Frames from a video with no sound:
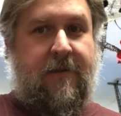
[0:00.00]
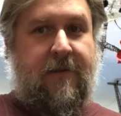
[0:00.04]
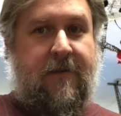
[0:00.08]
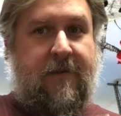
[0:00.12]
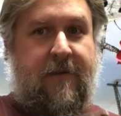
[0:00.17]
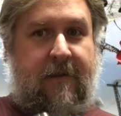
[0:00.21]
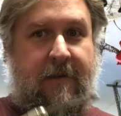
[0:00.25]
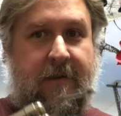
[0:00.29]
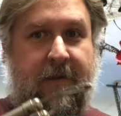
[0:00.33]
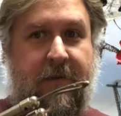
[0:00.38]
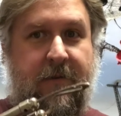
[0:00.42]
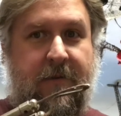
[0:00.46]
to
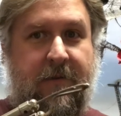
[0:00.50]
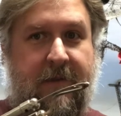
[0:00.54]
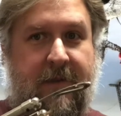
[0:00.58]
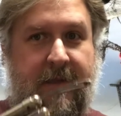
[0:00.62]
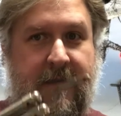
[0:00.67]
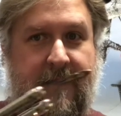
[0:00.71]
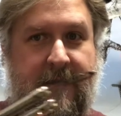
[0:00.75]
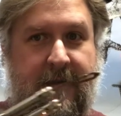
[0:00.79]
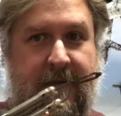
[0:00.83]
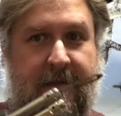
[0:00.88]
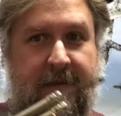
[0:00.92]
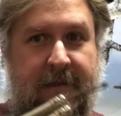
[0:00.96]
use
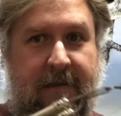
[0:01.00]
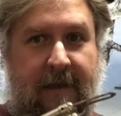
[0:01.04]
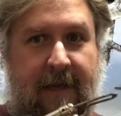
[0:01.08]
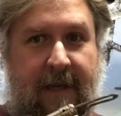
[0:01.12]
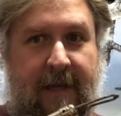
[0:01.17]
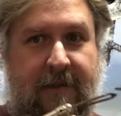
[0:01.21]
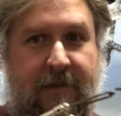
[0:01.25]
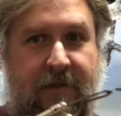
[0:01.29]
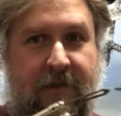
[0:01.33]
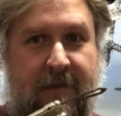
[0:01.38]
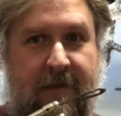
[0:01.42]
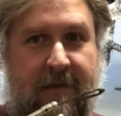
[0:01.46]
this
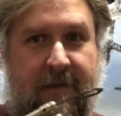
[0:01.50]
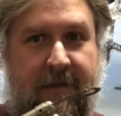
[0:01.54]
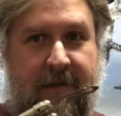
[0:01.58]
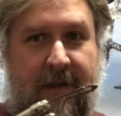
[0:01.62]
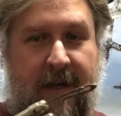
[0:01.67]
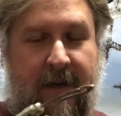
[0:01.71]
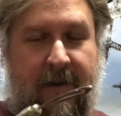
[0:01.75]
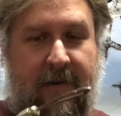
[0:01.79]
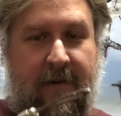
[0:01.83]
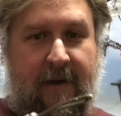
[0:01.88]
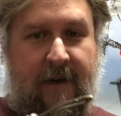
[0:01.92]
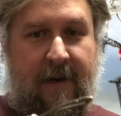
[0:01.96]
ancient
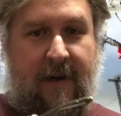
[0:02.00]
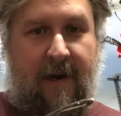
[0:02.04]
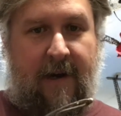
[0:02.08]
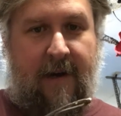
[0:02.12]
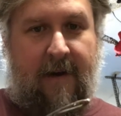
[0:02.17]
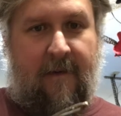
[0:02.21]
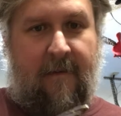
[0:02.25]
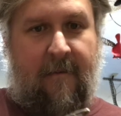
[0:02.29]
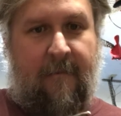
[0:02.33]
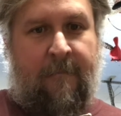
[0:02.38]
soldering iron,